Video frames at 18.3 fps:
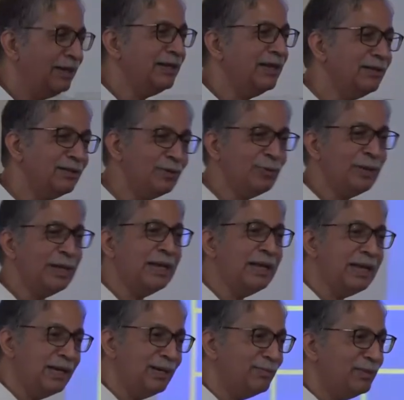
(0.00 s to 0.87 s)
Any other
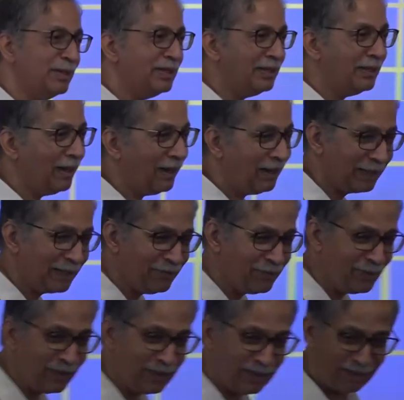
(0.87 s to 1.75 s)
way? Anybody? I'll give
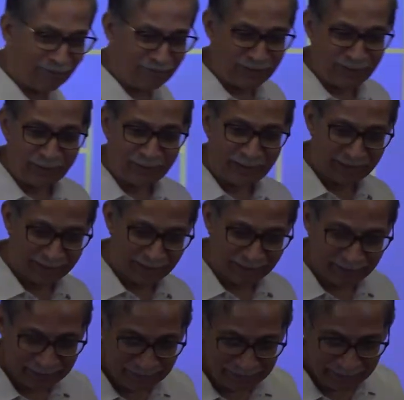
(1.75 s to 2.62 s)
you a lovely way. Yeah.